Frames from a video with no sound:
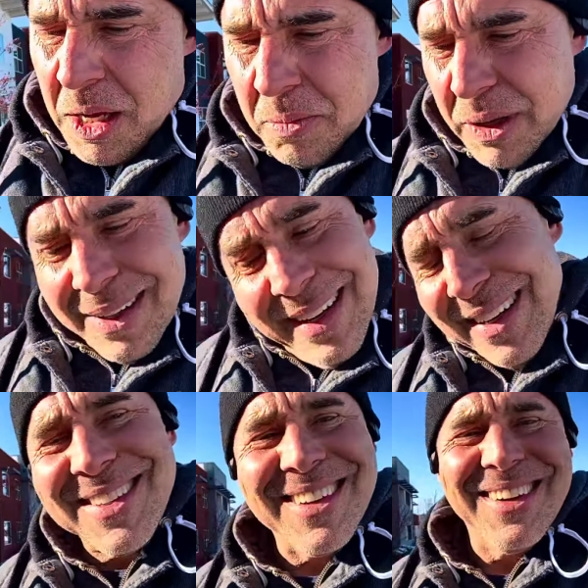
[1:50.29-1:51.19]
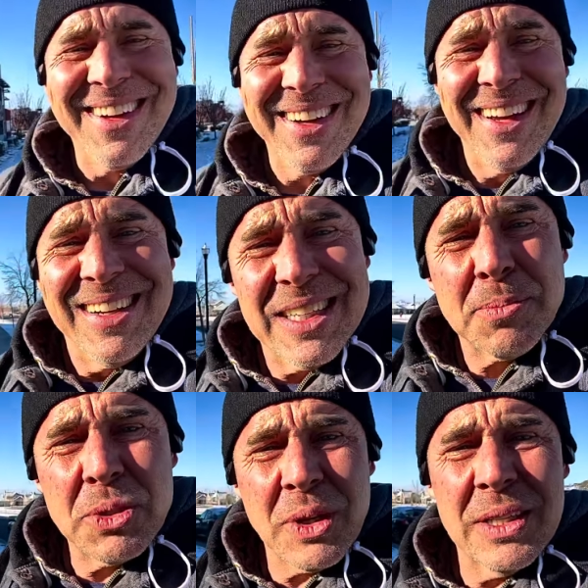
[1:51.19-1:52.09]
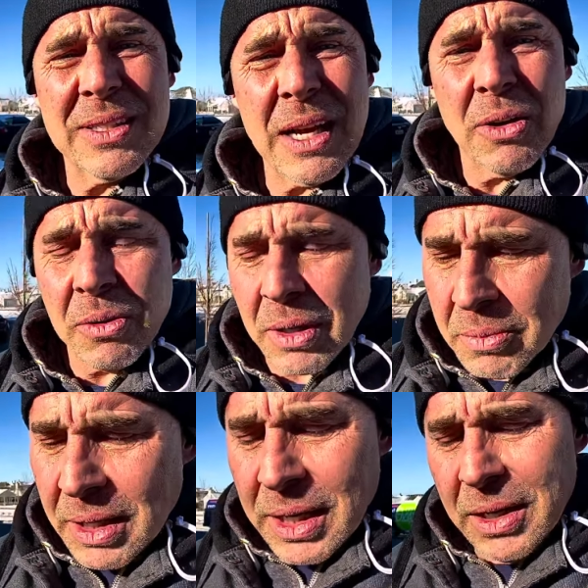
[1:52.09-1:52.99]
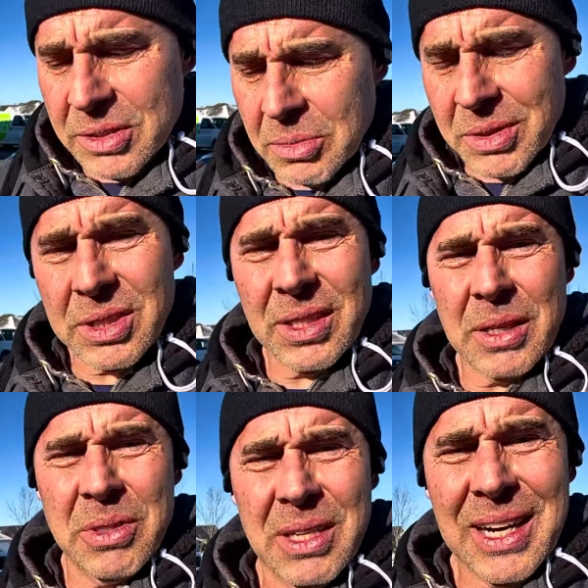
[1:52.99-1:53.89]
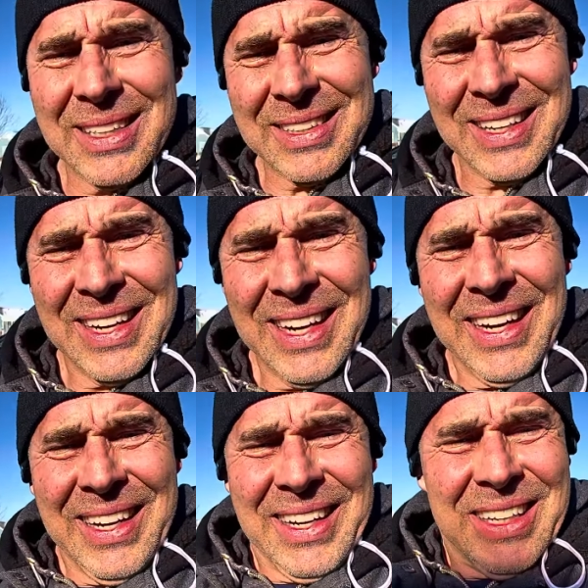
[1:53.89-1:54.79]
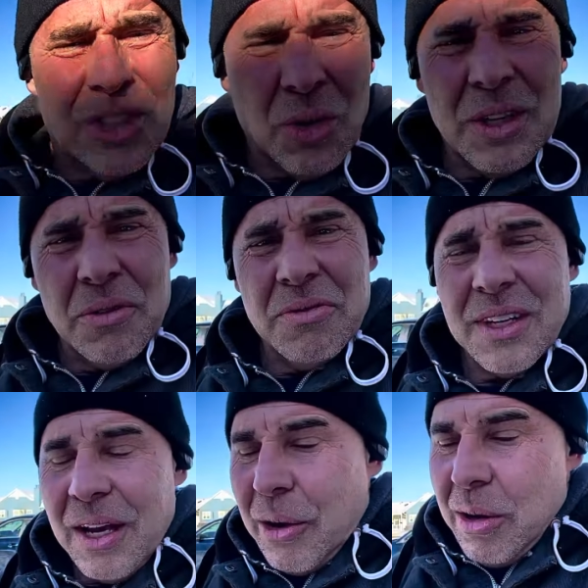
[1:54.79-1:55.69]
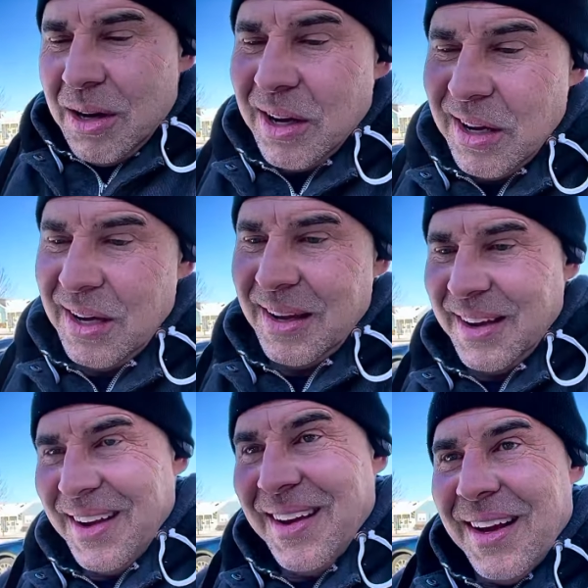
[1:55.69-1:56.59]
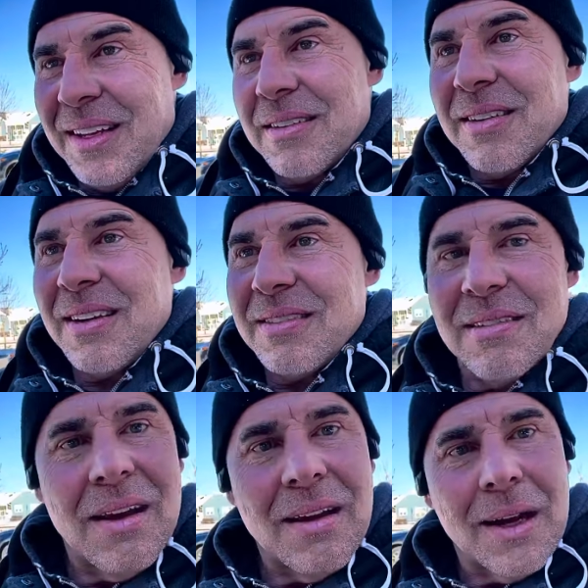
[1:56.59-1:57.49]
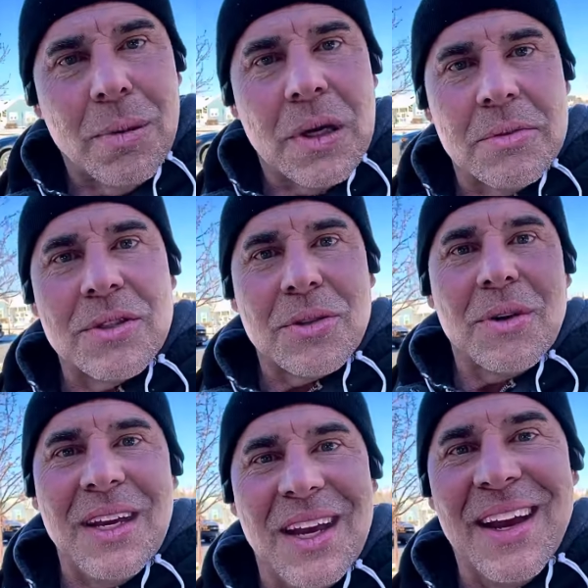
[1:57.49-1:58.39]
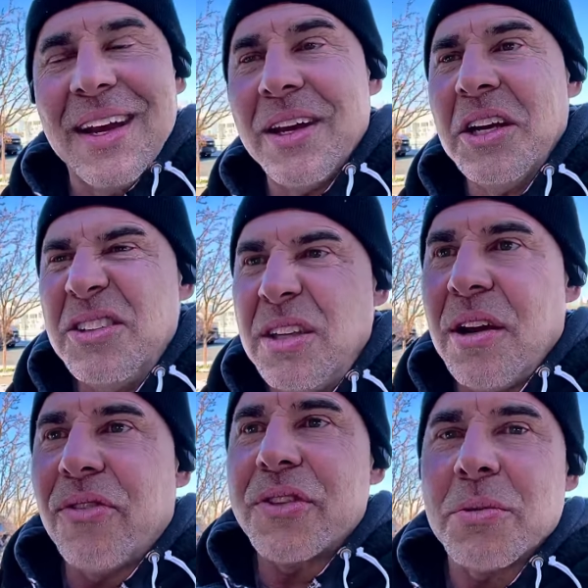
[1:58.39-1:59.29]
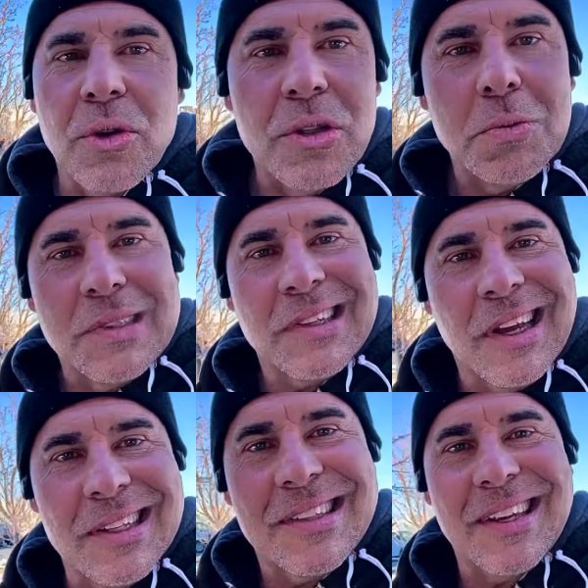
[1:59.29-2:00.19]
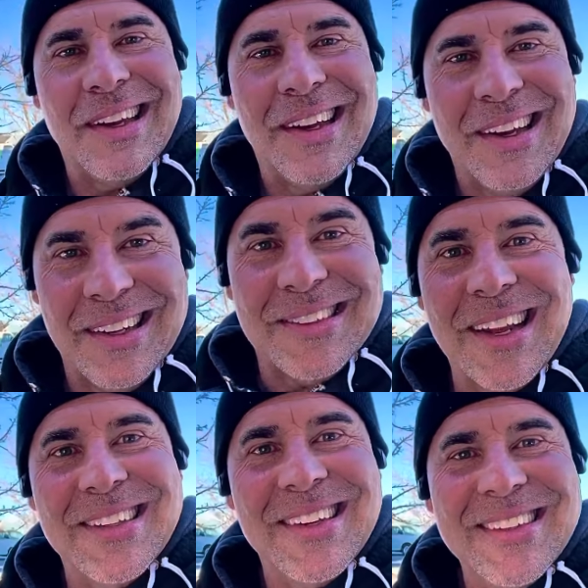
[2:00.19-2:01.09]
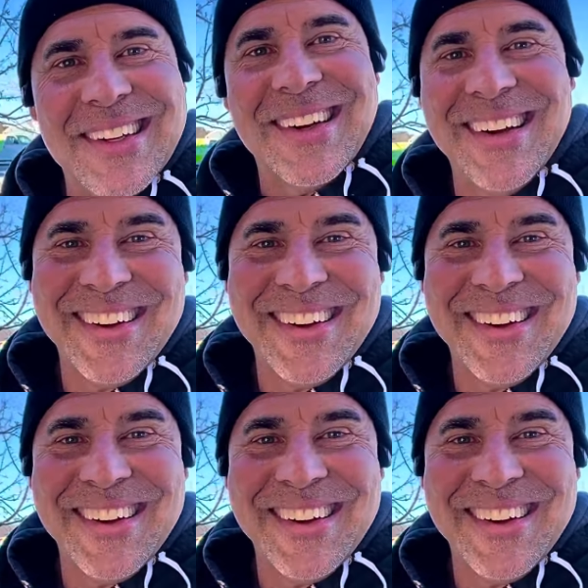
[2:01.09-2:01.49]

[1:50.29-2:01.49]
But so that's my training style going on right now. Just wanna share that with you guys. Short little video. Today's the day I gotta put up the tree dig for some Christmas lights. It's that season.